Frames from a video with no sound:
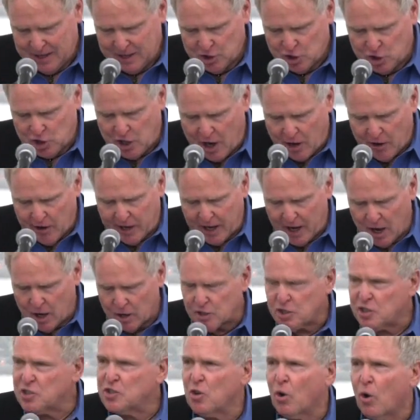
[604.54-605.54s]
Sharing
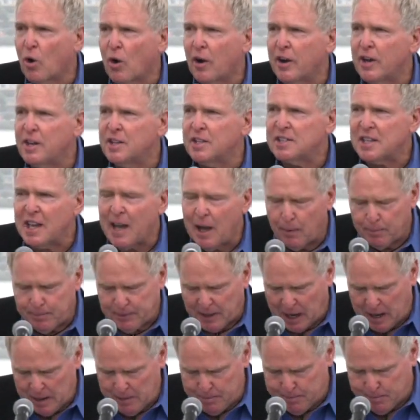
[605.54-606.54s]
our stories helped
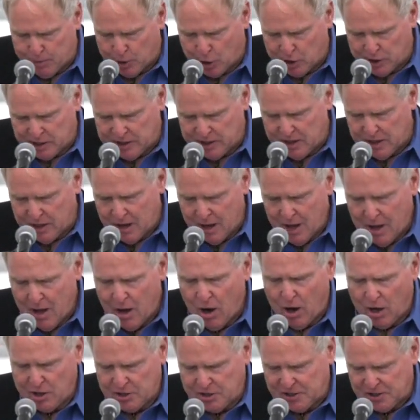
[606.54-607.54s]
unburden
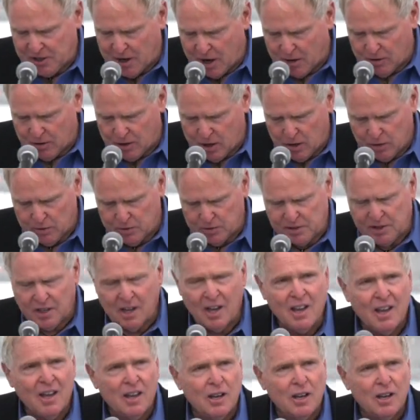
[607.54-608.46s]
our sorrows,